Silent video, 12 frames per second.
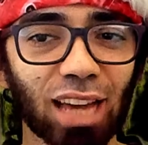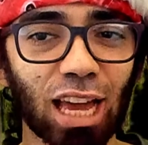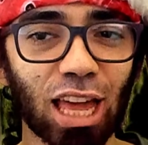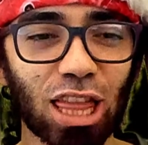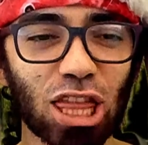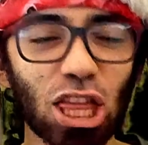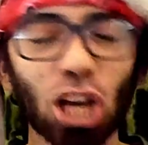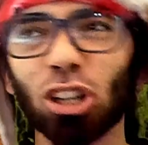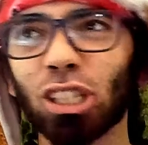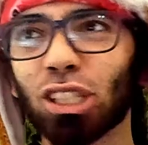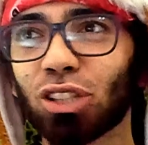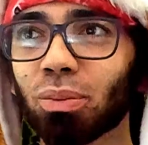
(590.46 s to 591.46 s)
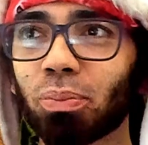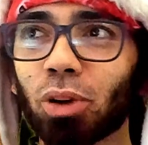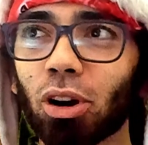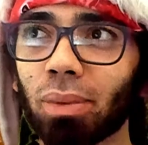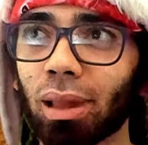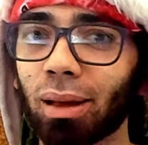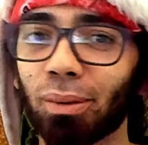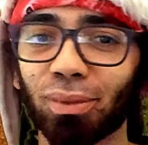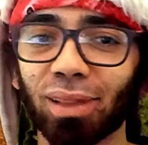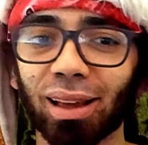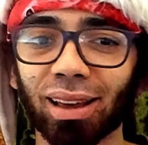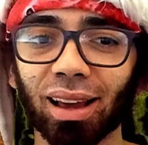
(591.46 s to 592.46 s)
No, it's not problem.
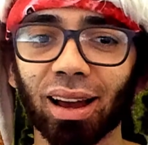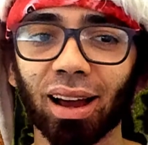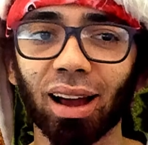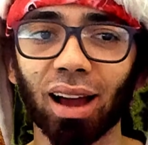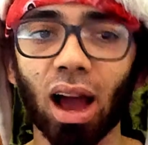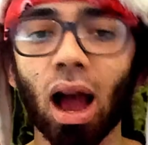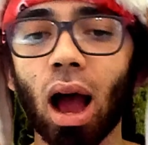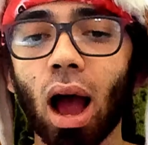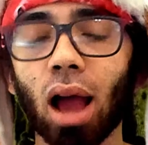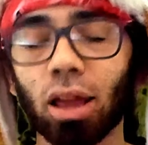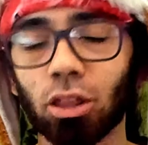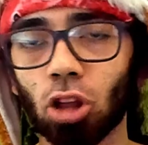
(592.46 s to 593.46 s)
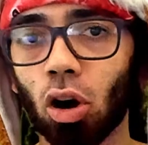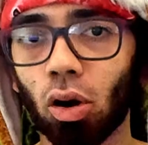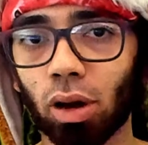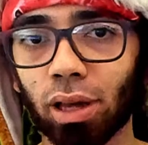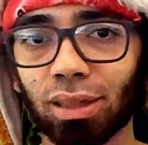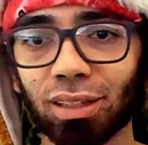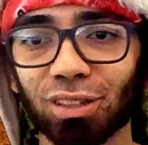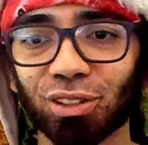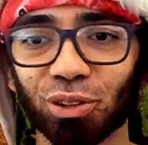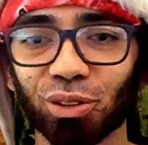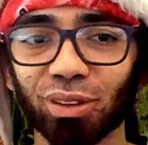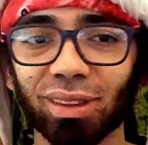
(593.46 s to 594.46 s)
Like, I, I know he needs to
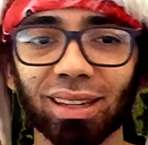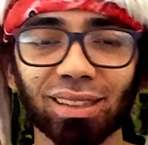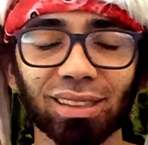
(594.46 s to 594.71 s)
do this.